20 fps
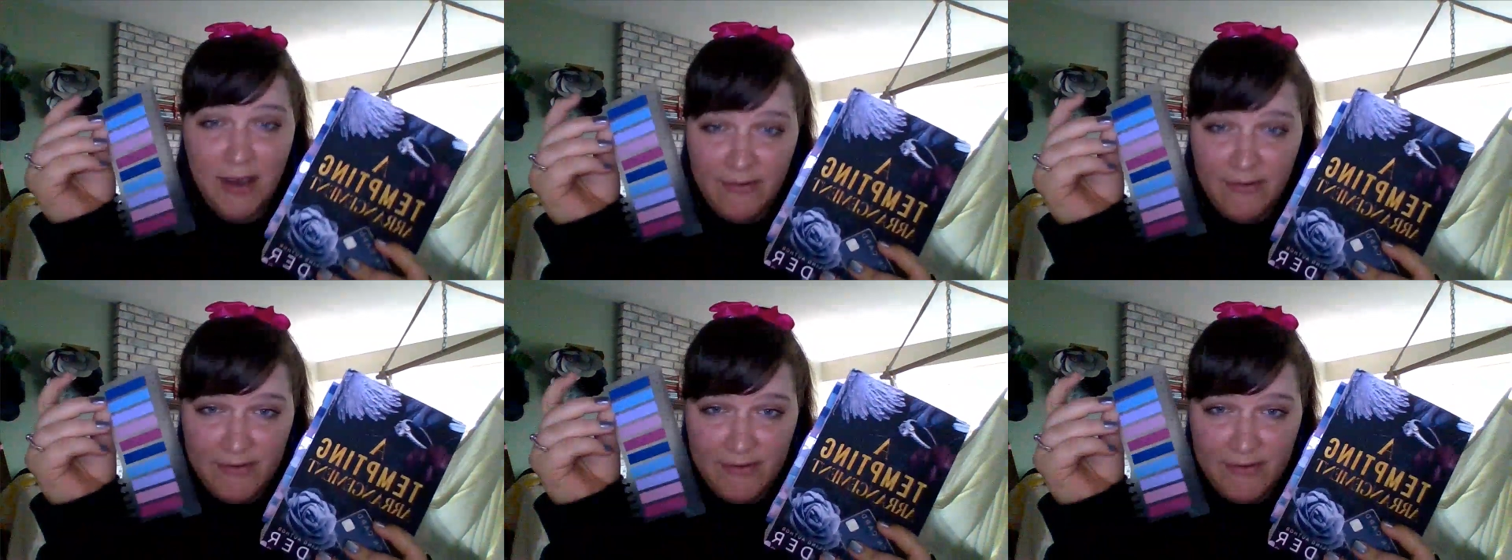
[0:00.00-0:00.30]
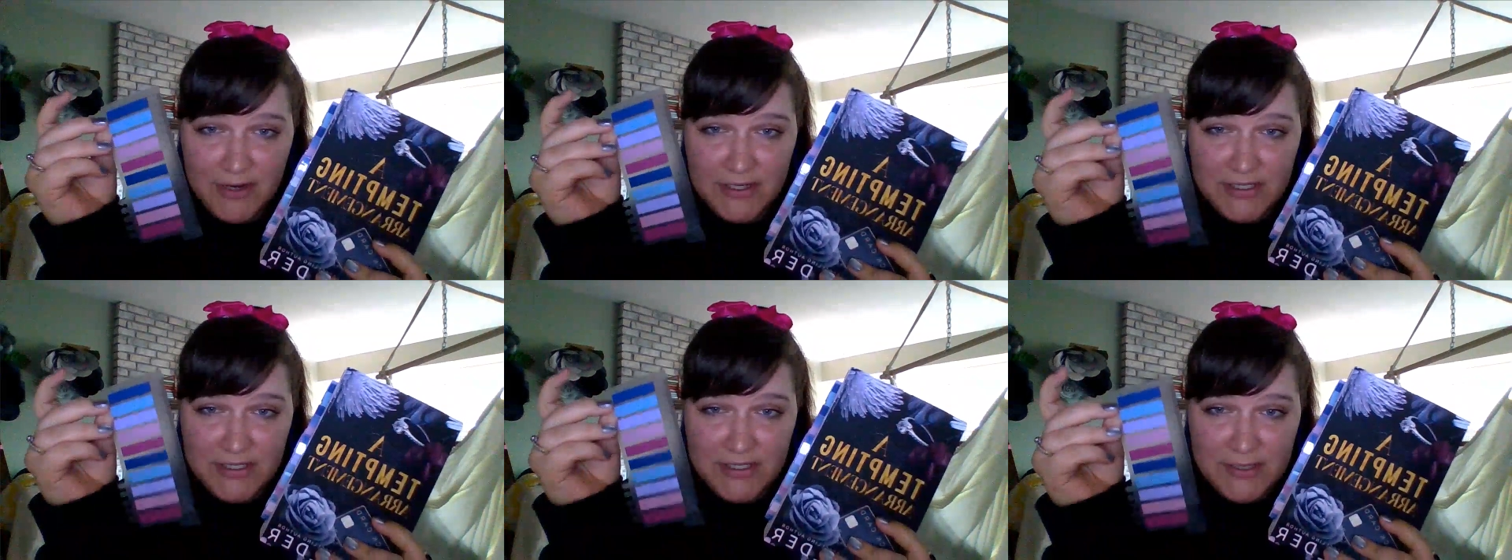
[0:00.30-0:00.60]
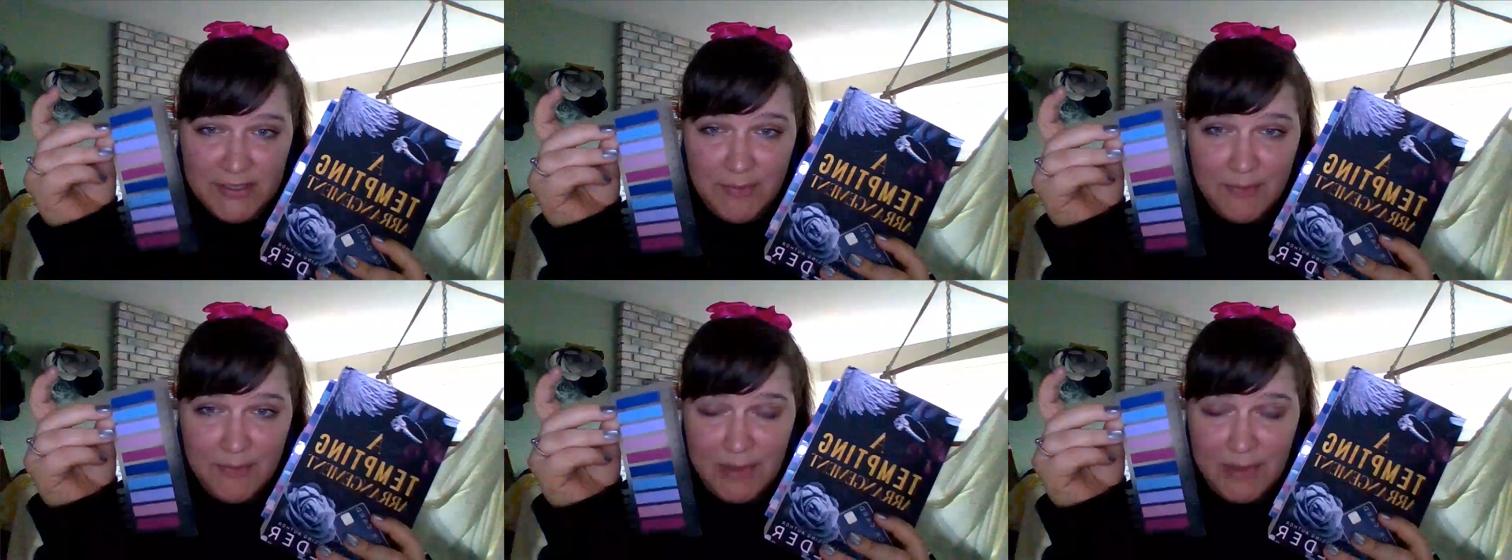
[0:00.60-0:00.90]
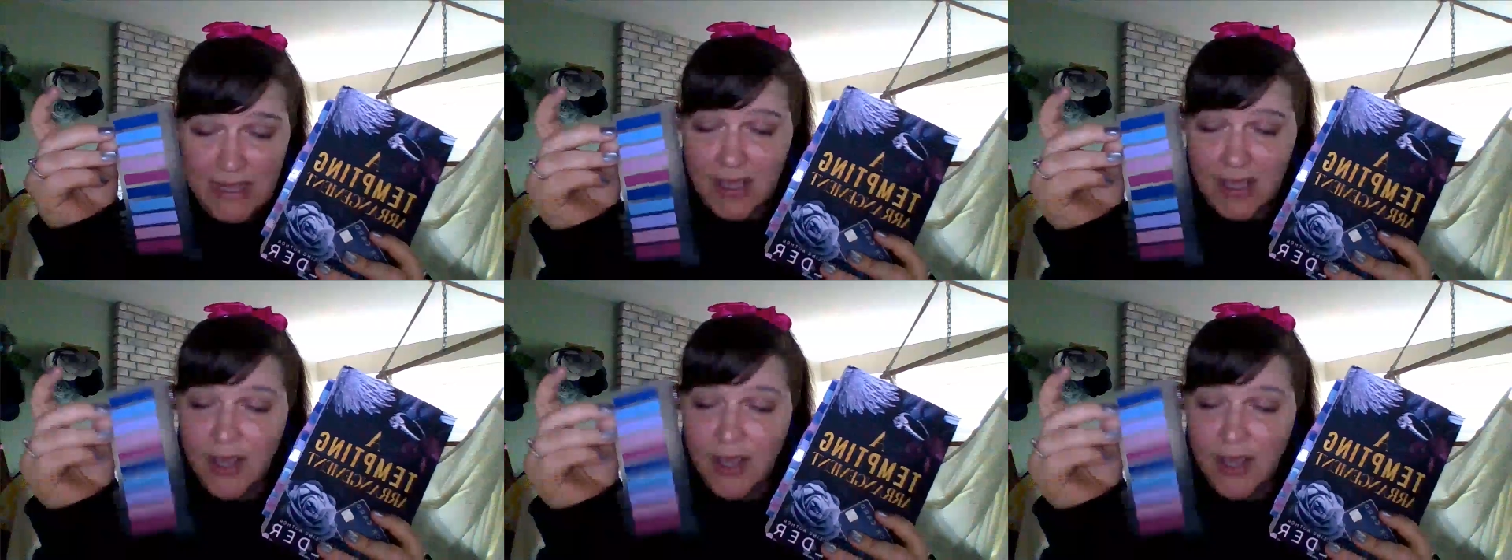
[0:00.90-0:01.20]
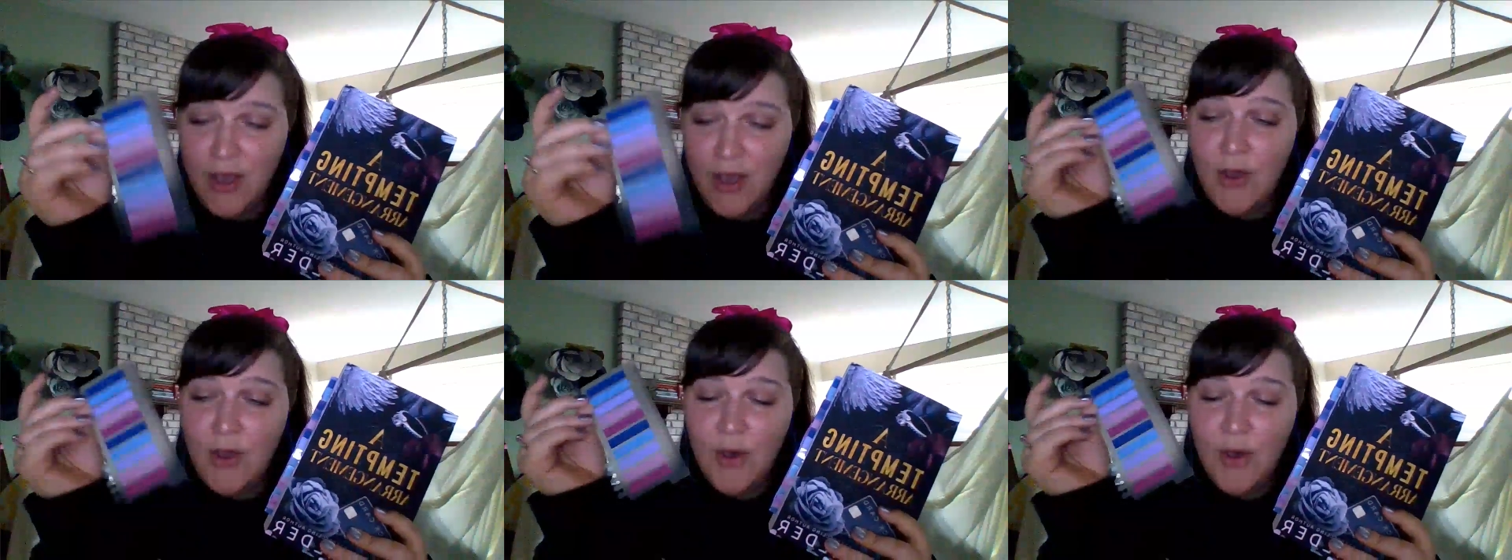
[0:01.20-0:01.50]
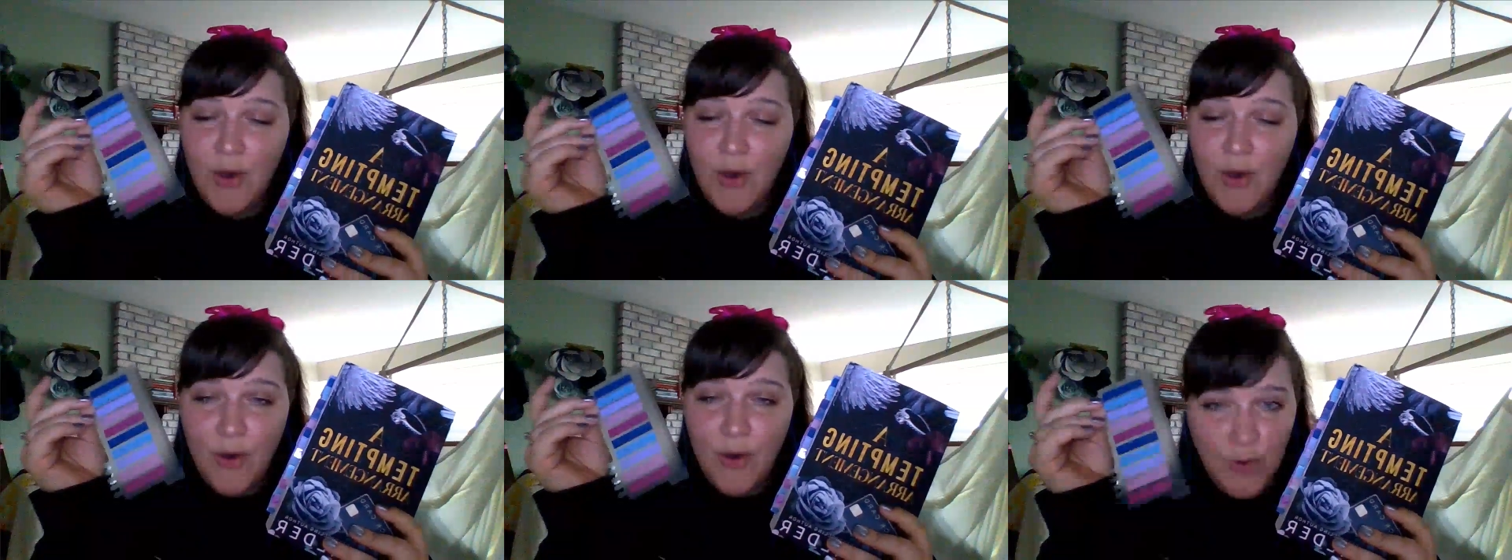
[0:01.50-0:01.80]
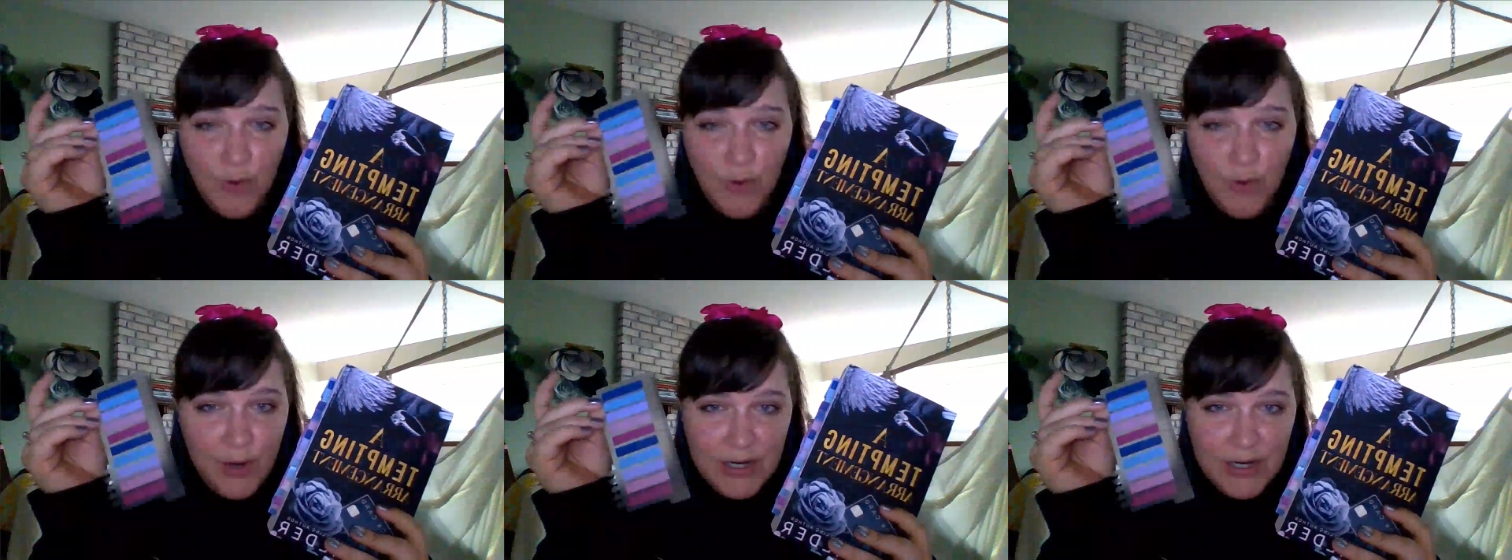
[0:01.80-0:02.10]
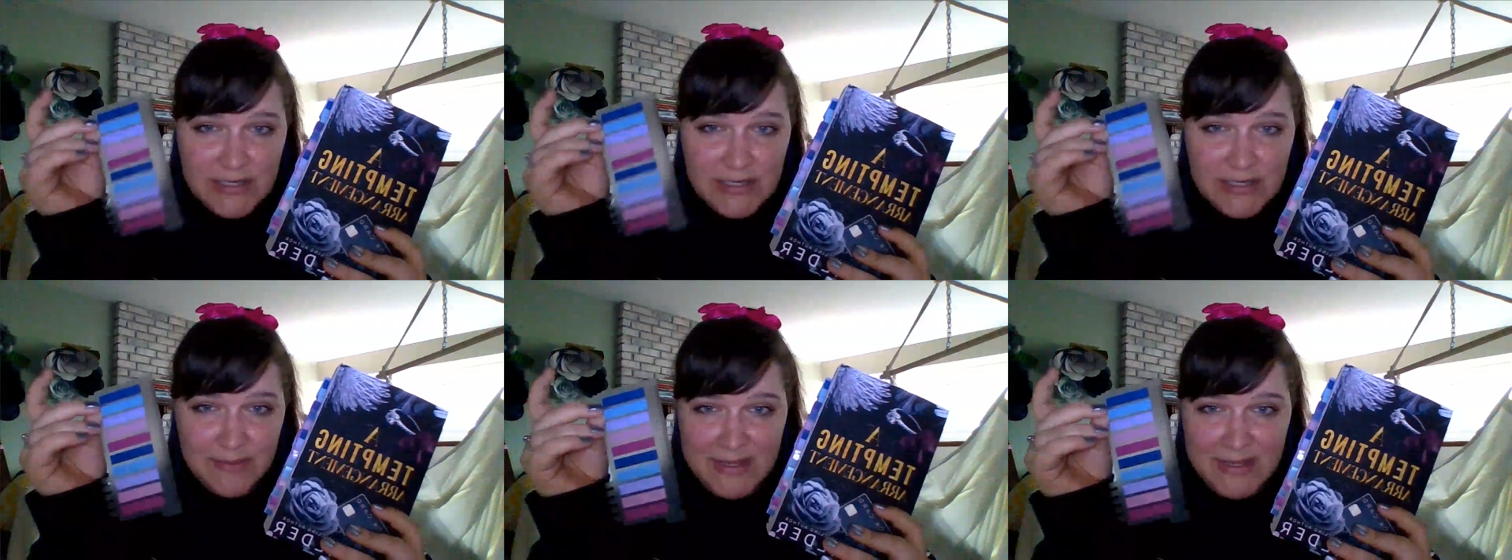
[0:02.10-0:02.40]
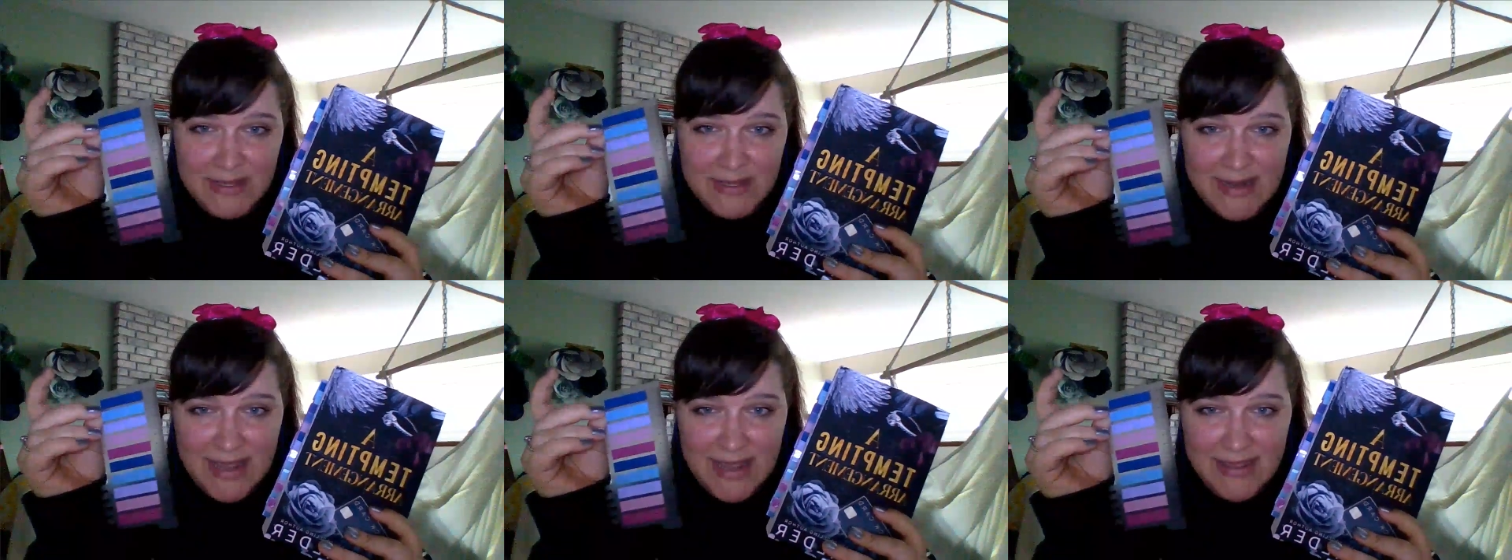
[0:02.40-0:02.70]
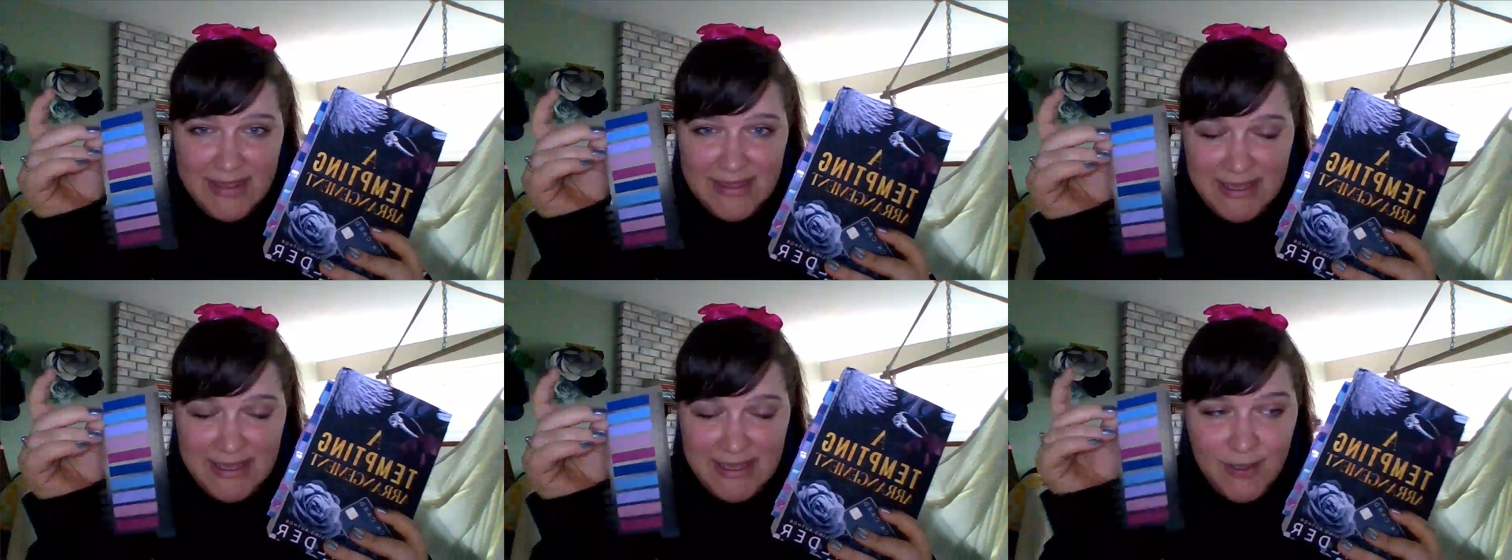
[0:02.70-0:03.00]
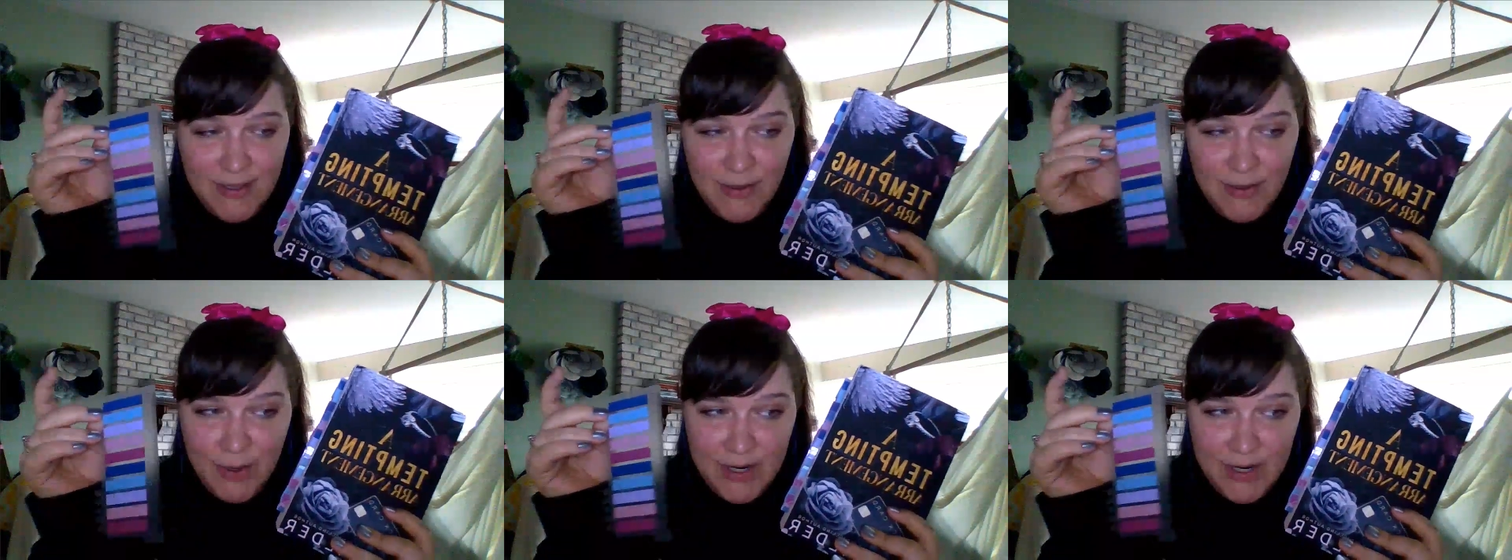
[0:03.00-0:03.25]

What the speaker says: a light blue, this is pale purple,